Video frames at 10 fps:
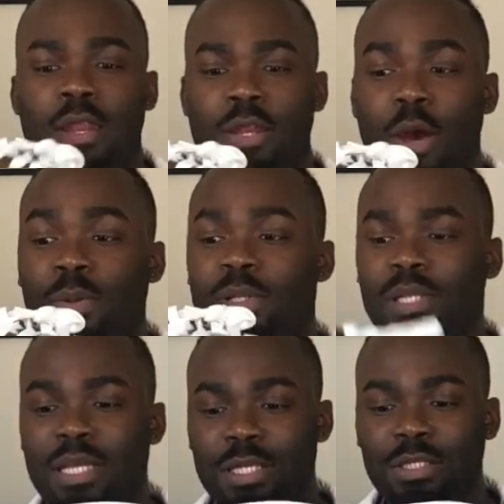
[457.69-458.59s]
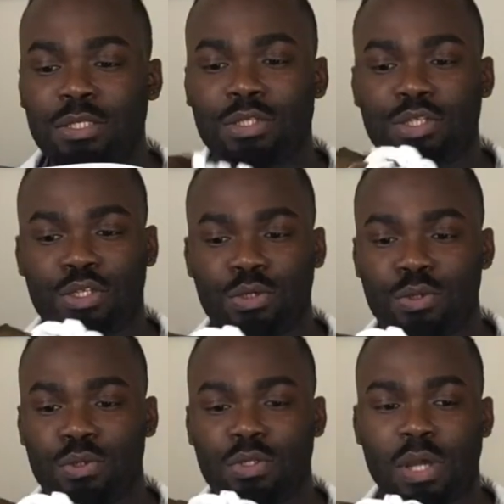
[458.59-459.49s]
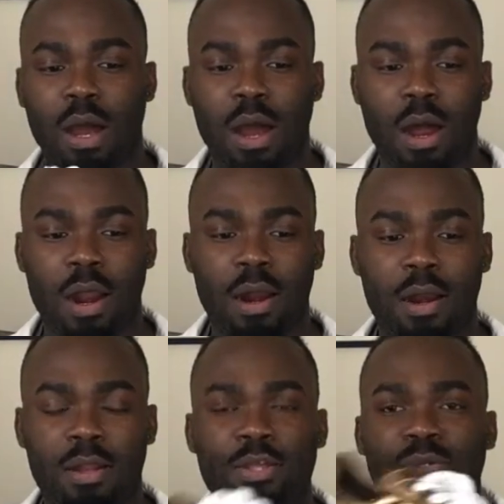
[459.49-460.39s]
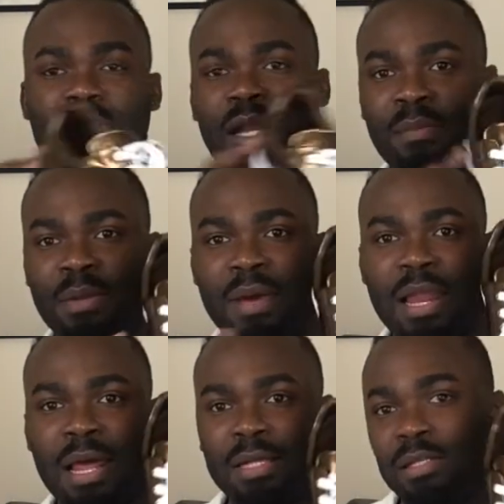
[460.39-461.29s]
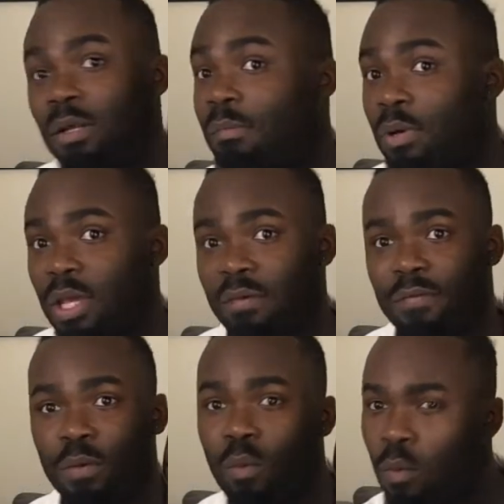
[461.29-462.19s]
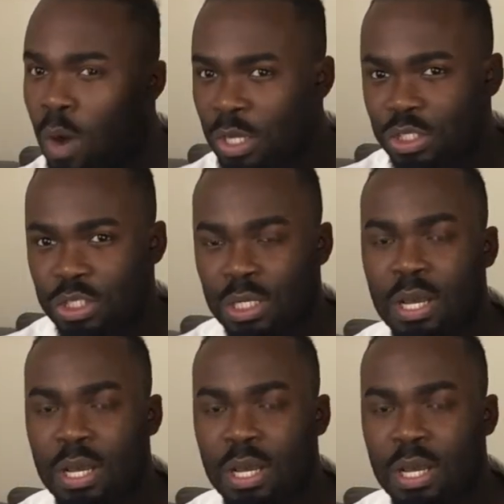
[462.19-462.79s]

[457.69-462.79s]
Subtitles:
Now these shoes are, you saw them in my last lookbook. If you watch